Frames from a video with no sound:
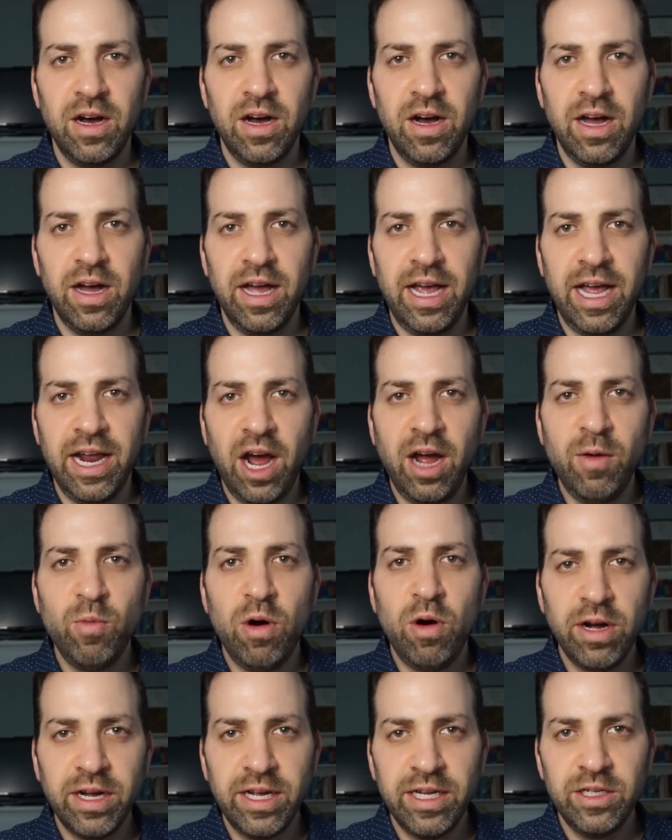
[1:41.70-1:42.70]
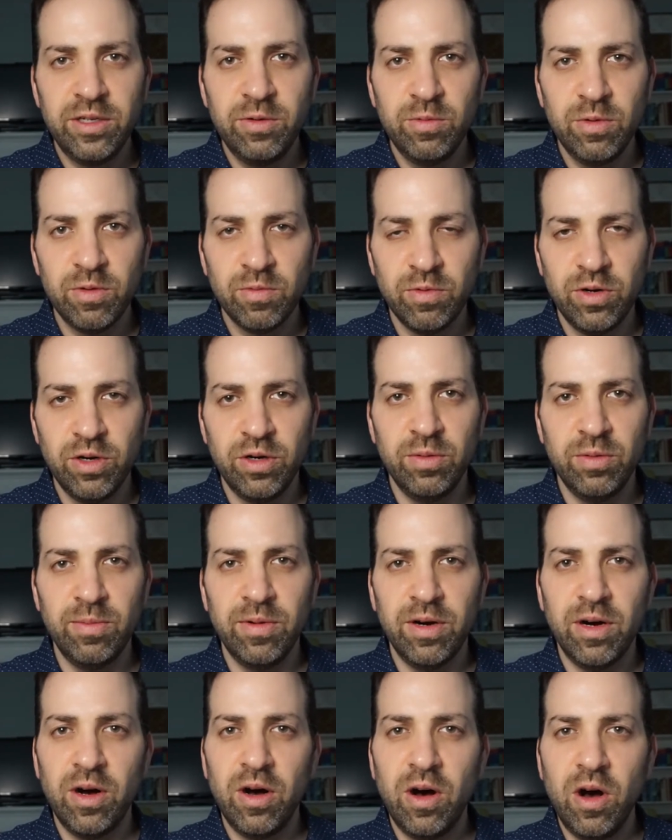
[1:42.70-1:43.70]
and I walk into a room,
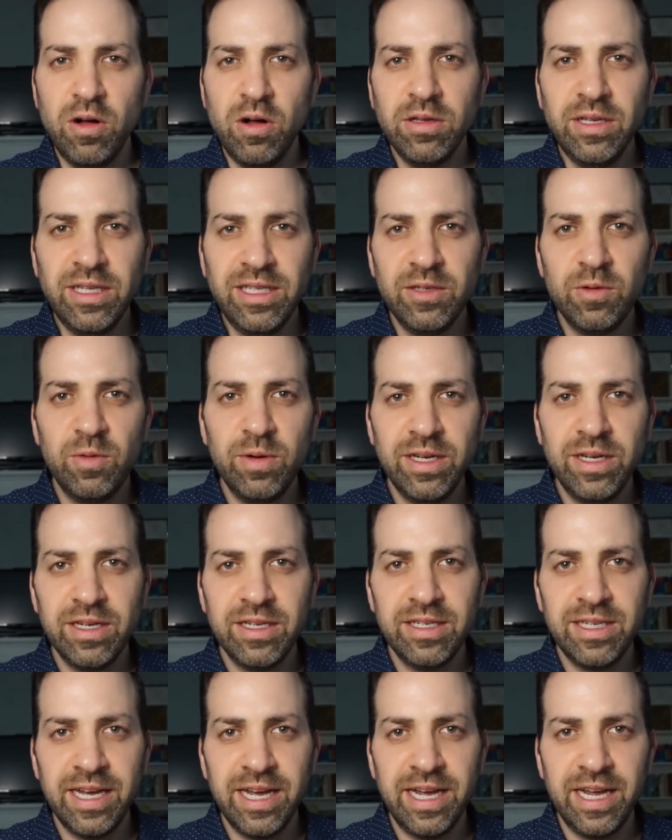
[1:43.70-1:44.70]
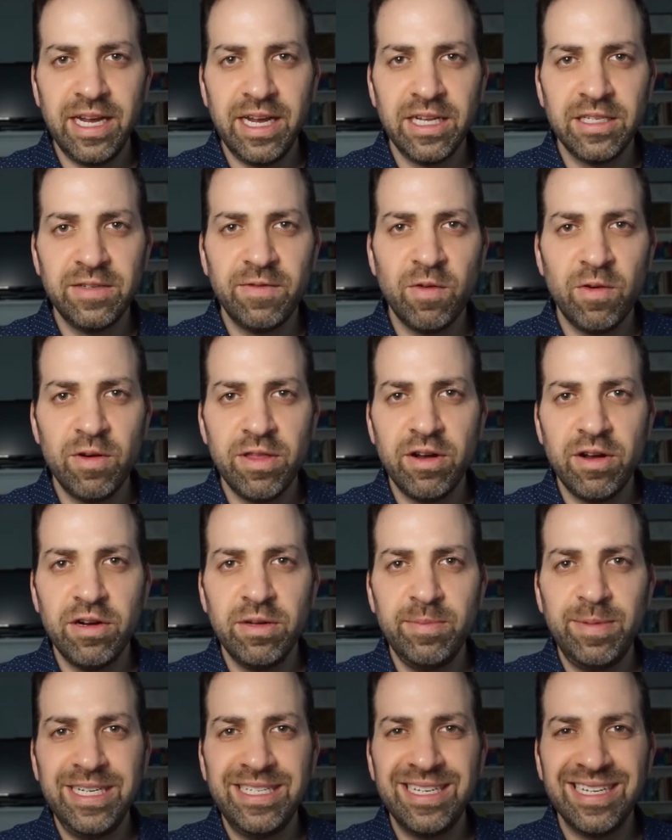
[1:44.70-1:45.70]
all it's going to take is for there to be
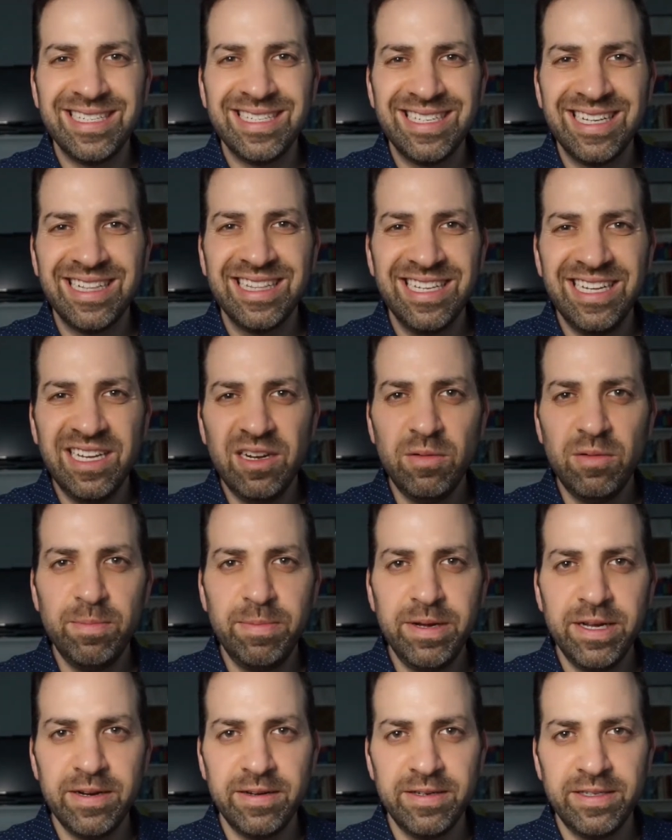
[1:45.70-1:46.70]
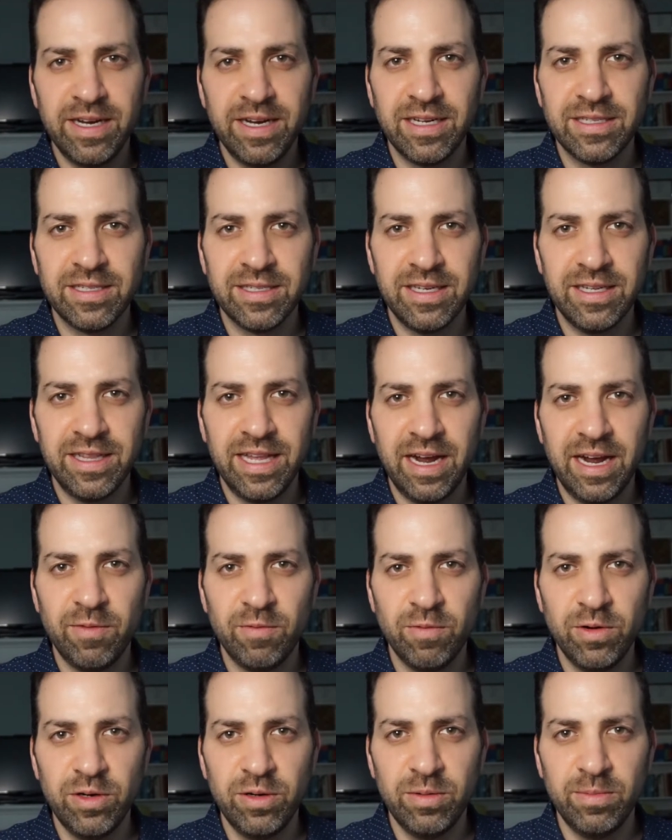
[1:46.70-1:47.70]
just a little bit of dust in that
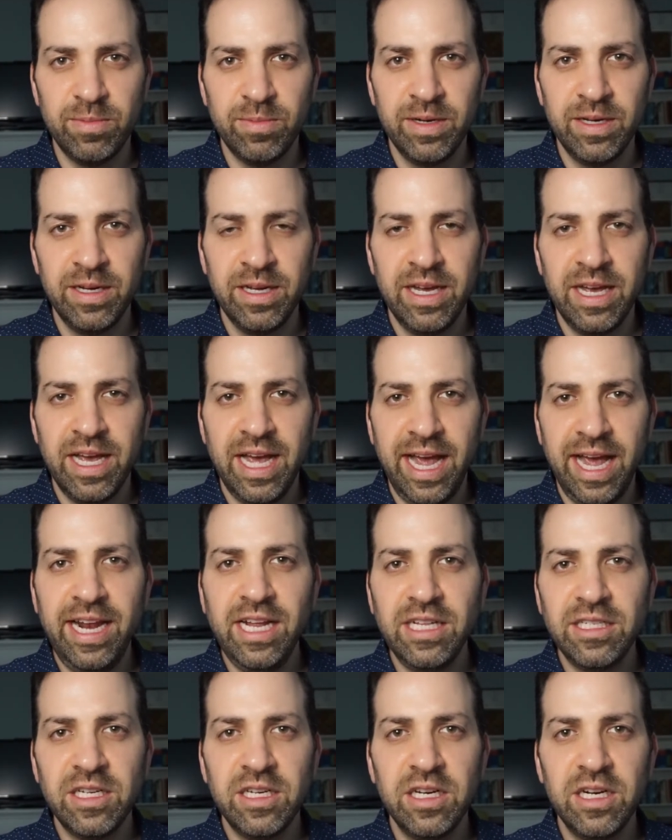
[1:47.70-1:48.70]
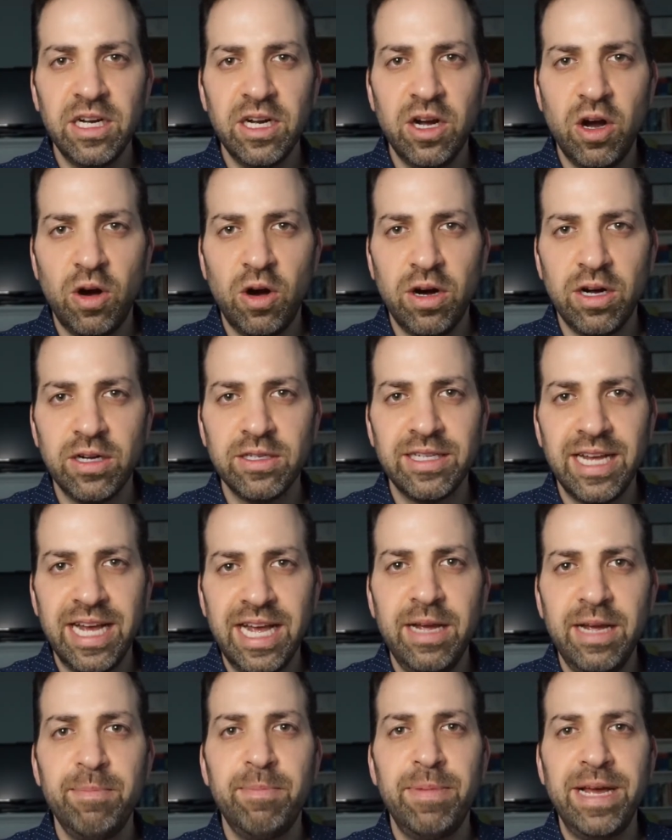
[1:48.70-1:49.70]
room, and it's going to cause a
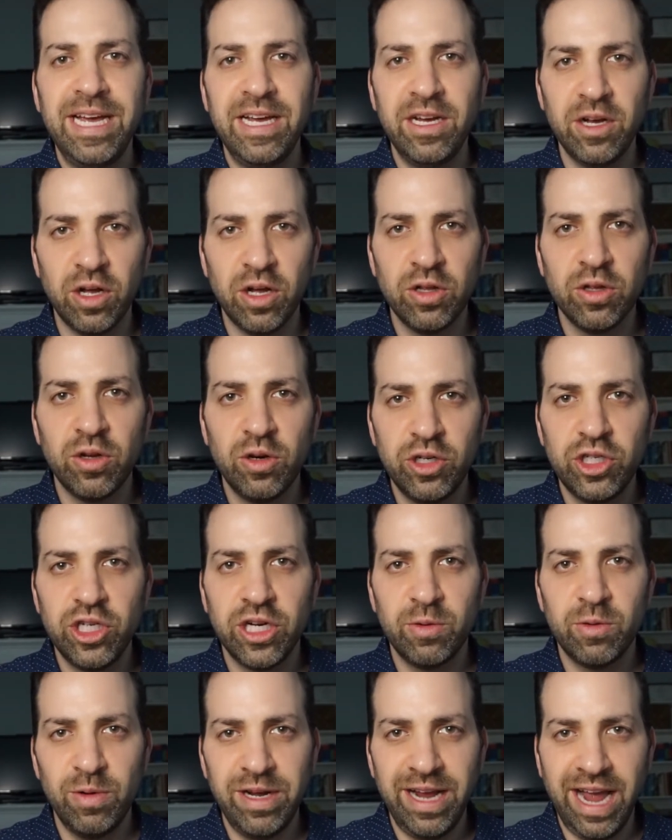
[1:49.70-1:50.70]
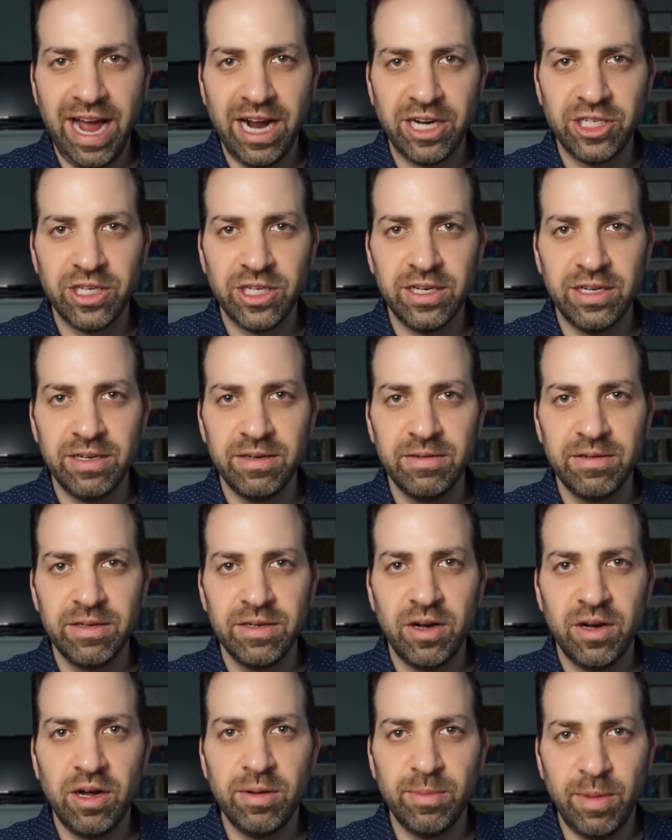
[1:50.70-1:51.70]
big allergic reaction
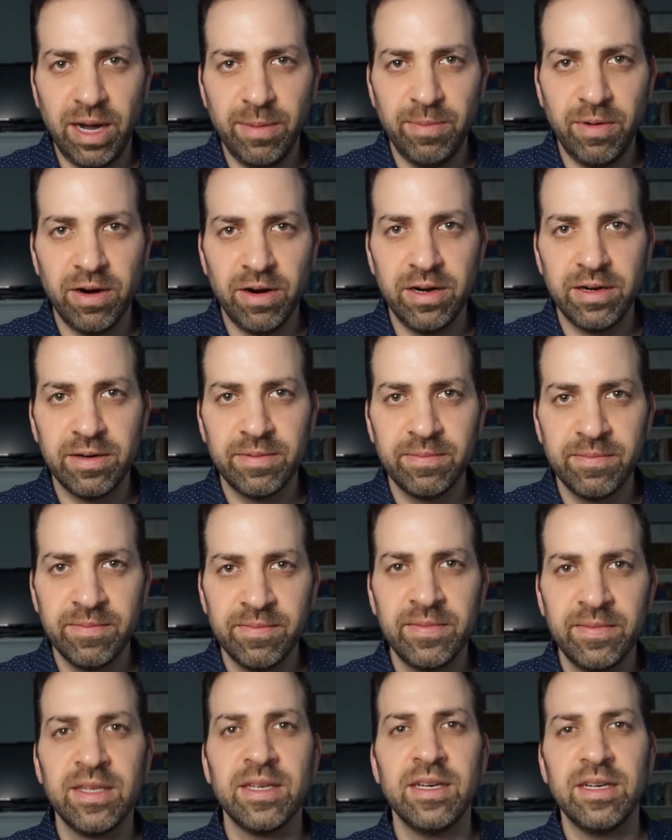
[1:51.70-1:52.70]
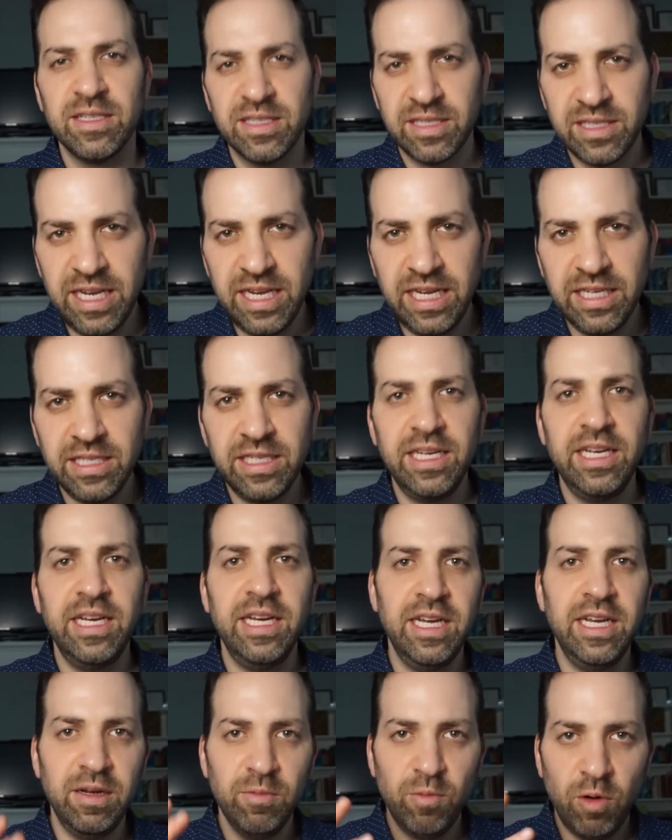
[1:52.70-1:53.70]
on my part
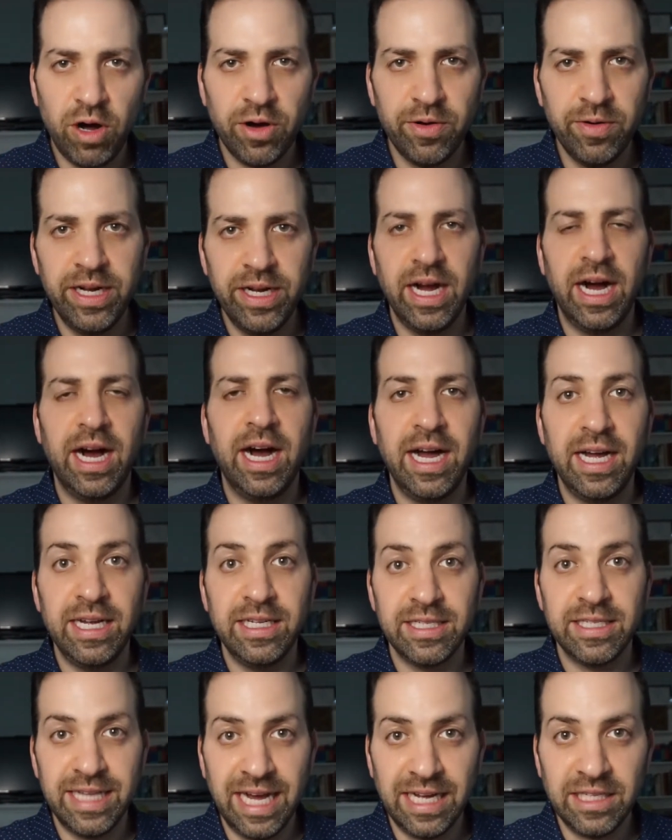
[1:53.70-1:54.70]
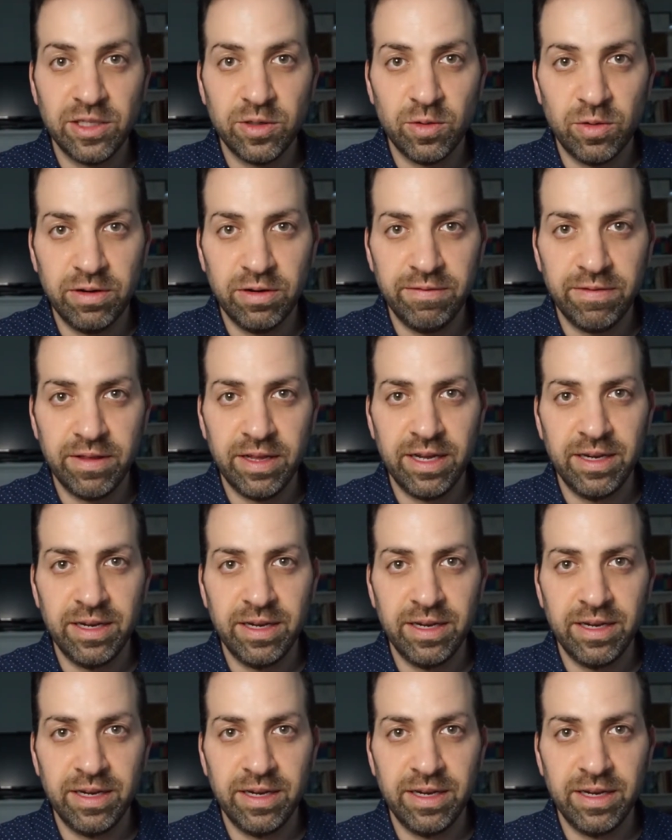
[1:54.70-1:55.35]
sneezy, watery eyes, that sort of thing.